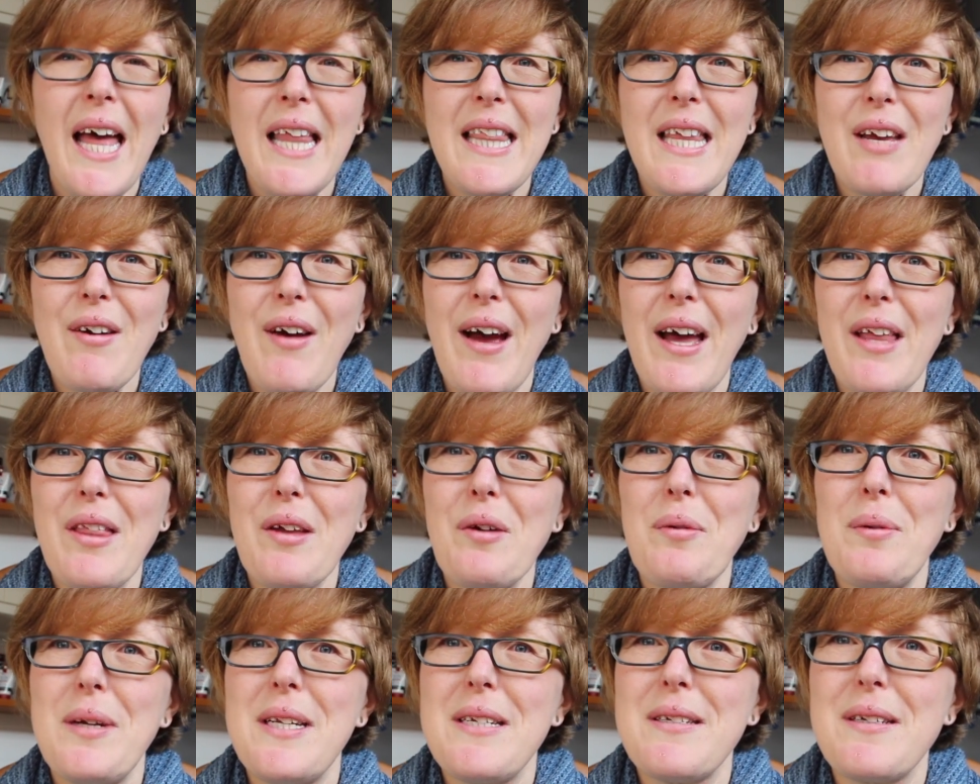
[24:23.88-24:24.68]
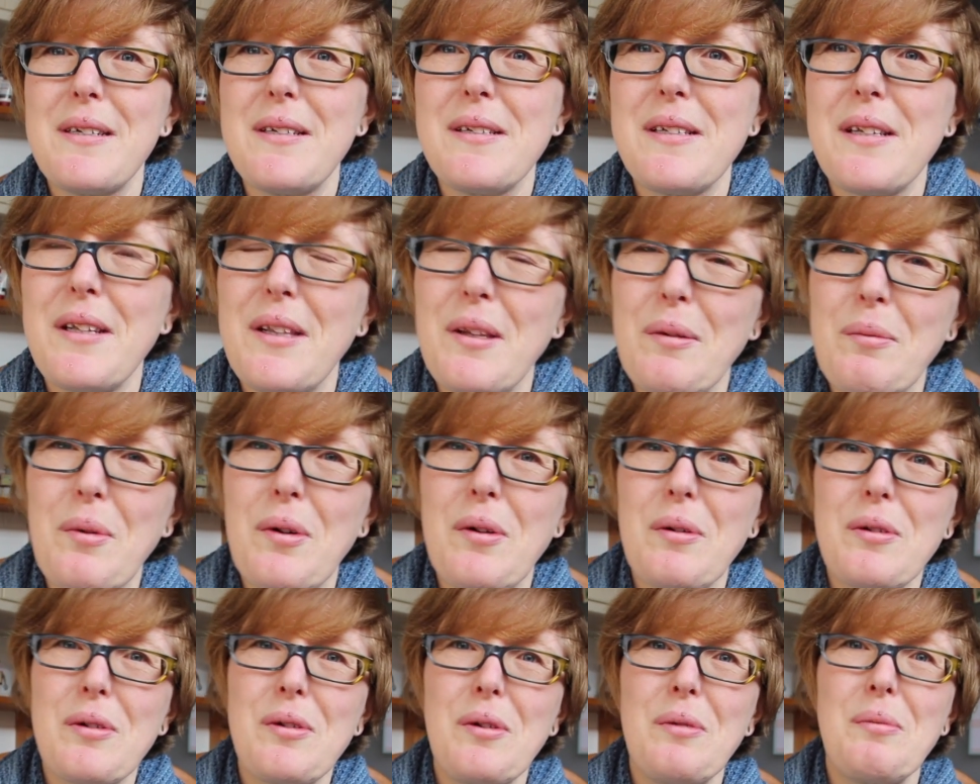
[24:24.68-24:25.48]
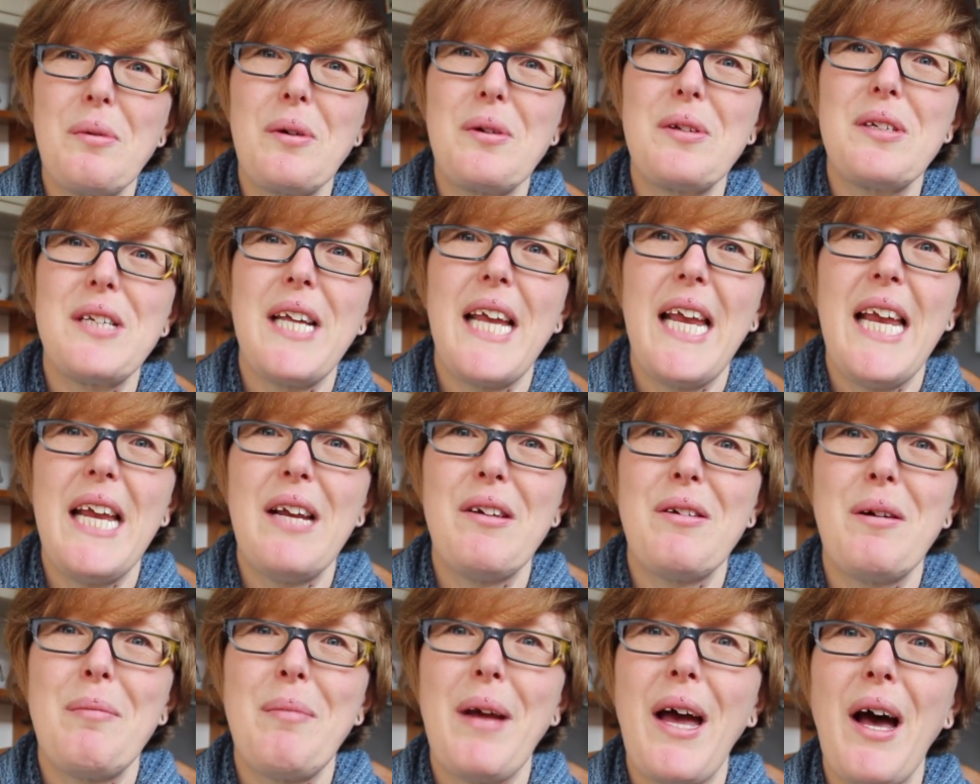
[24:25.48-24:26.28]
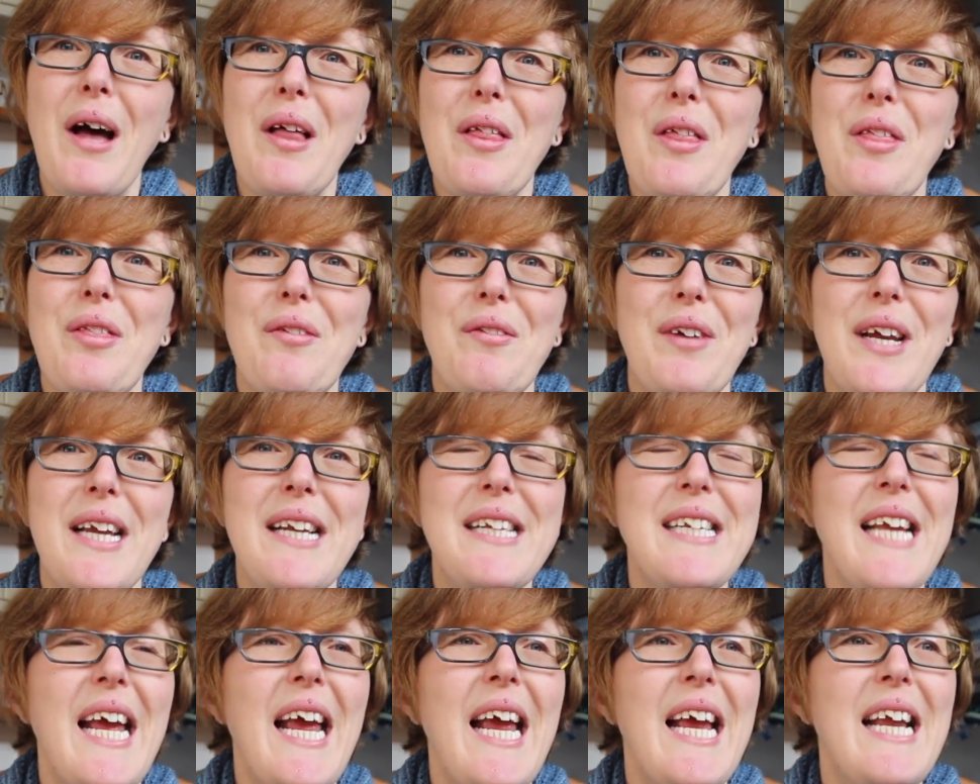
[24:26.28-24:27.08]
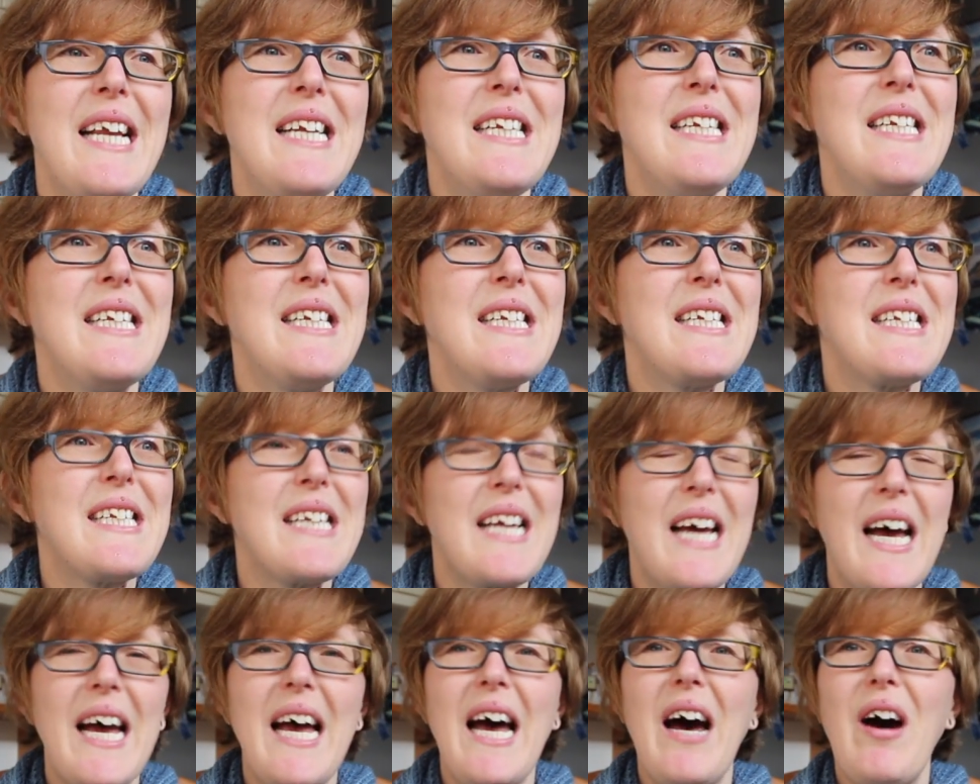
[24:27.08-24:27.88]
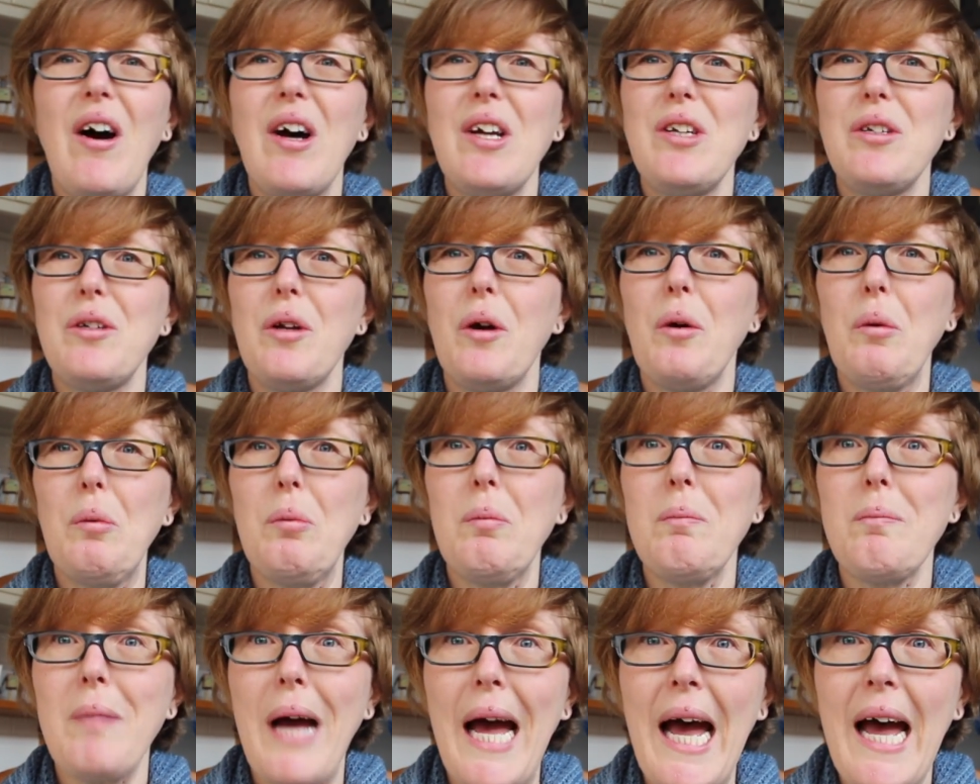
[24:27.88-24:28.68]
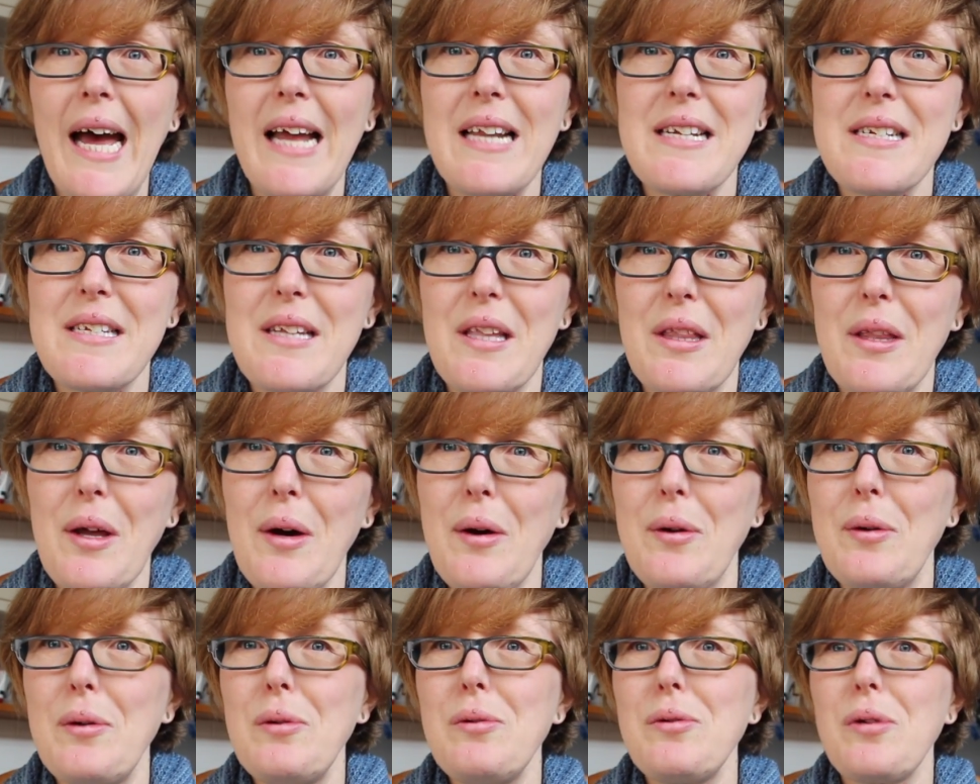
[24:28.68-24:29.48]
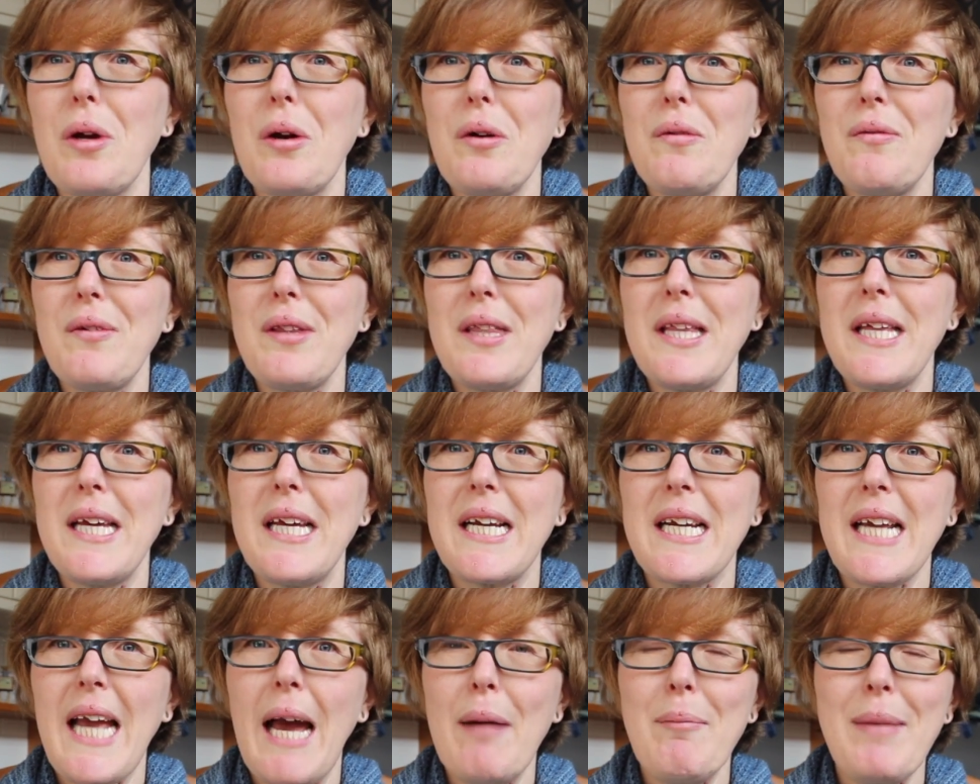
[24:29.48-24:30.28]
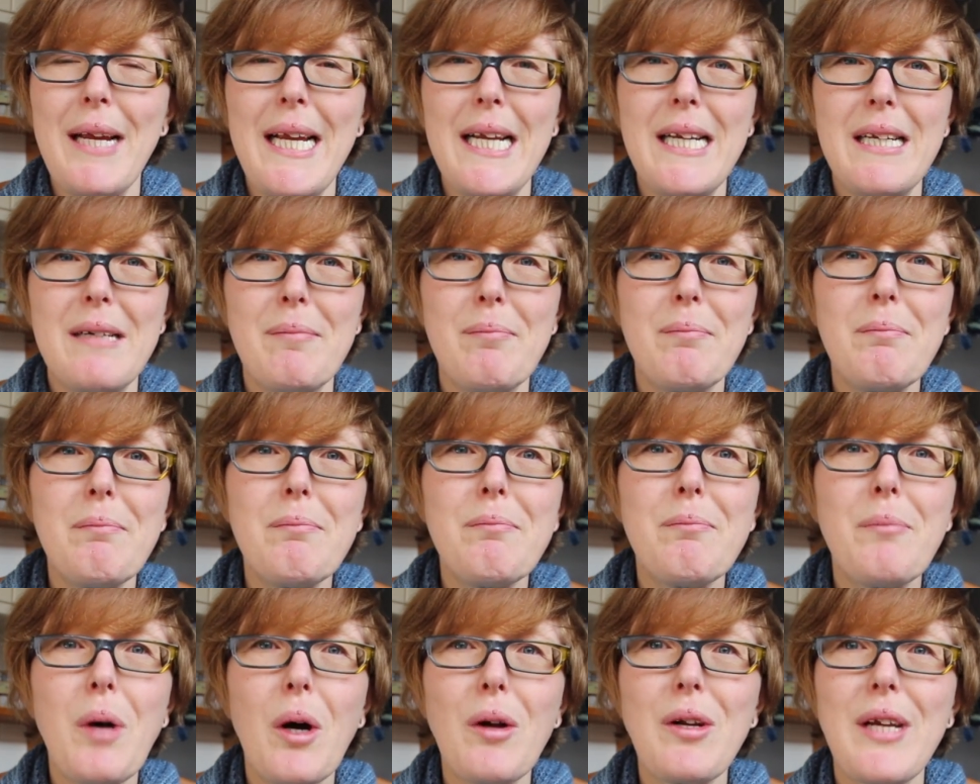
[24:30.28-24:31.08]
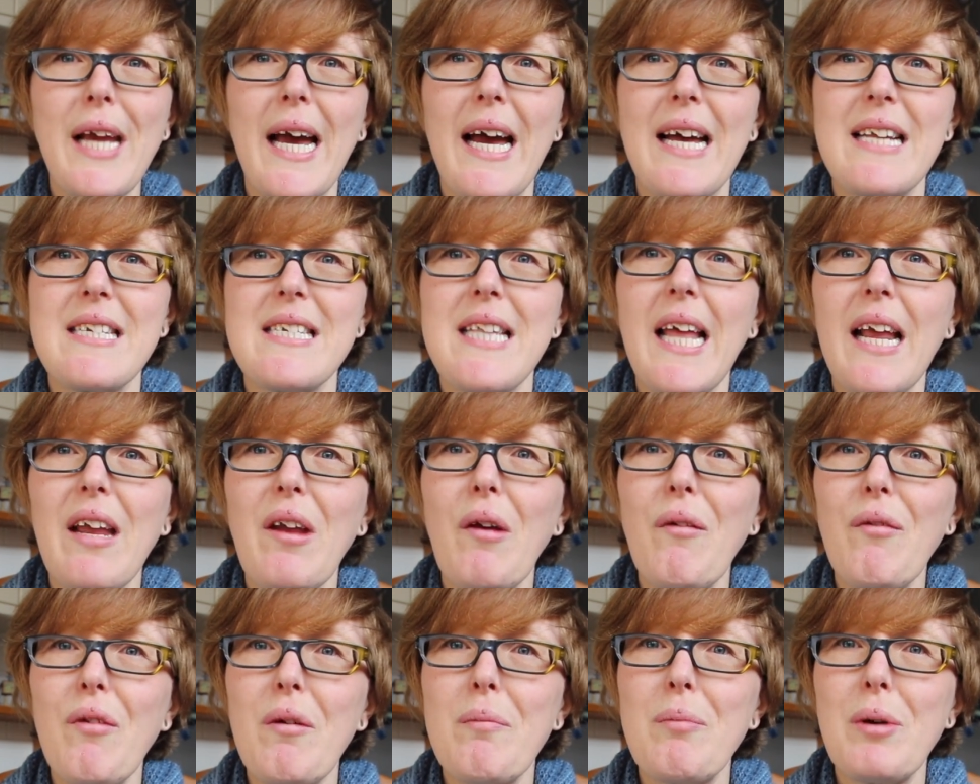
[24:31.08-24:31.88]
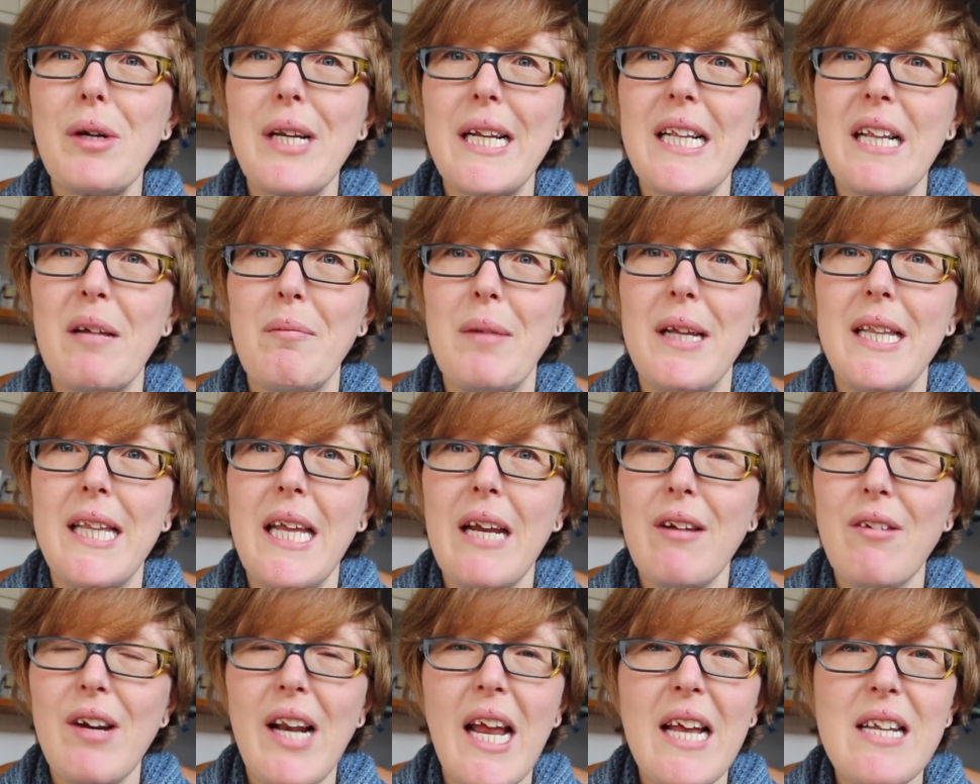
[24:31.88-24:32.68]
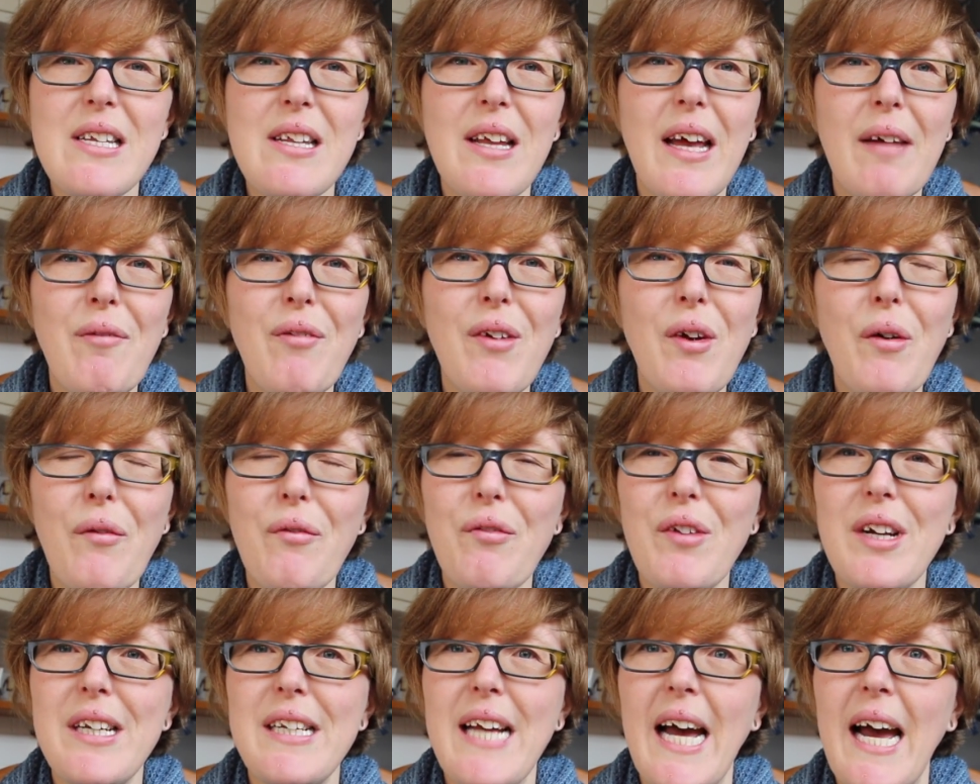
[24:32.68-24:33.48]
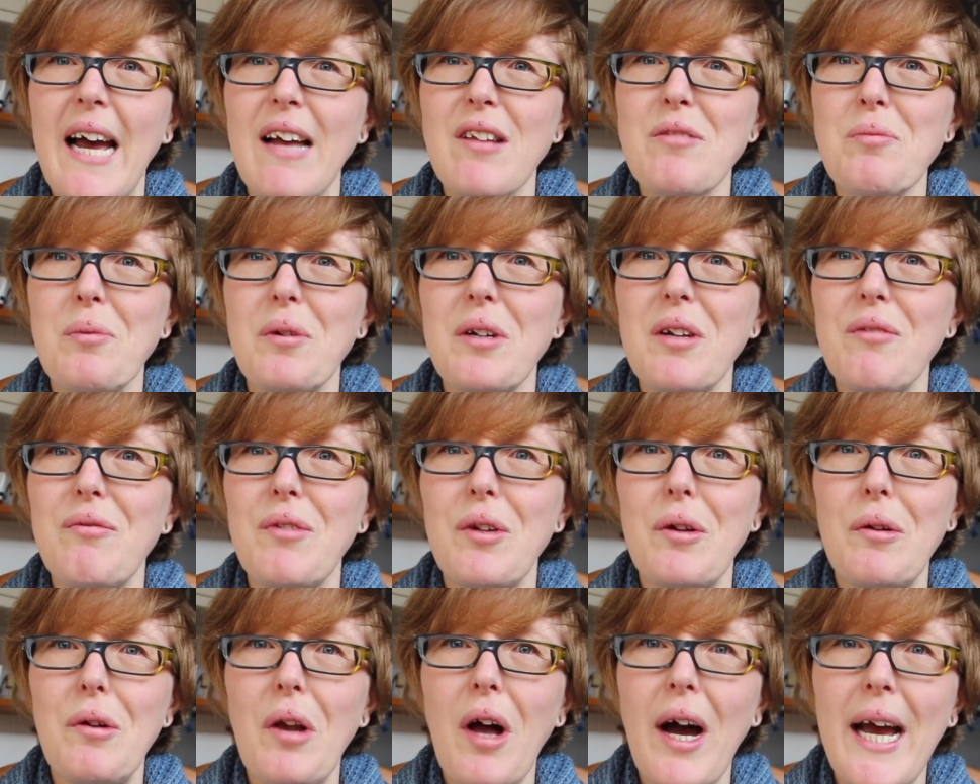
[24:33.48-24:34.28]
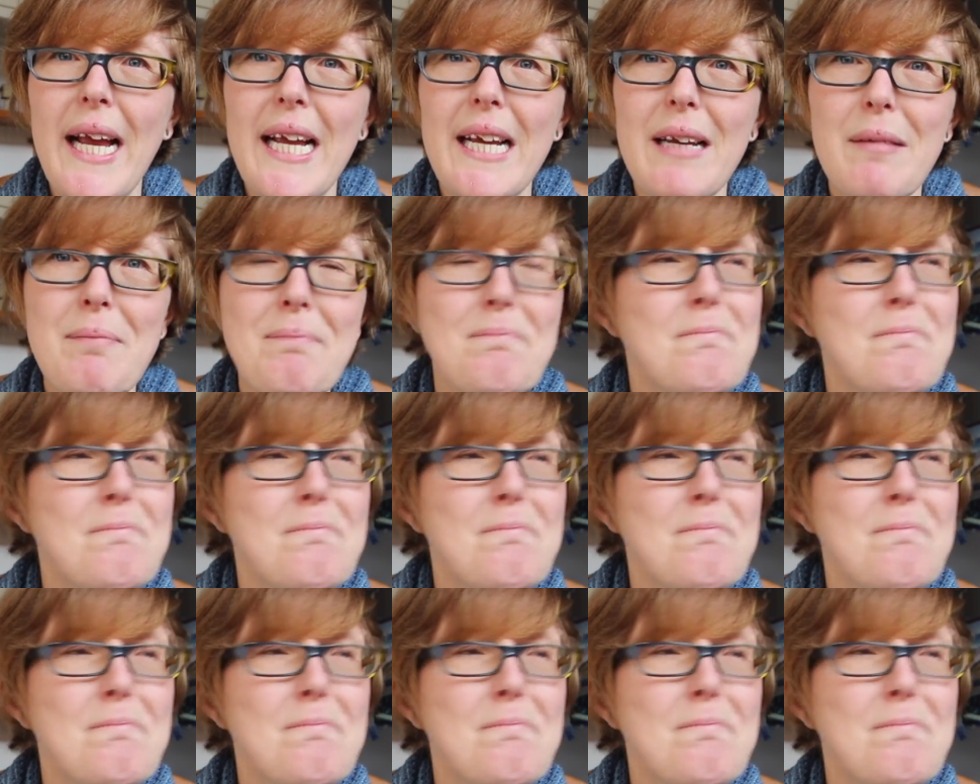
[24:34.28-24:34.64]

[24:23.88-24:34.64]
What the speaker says: There are other questions in the what do you want to hear about thread, and I shall answer those over the coming podcast. Thank you for putting them in there, and feel free to ask whatever you like.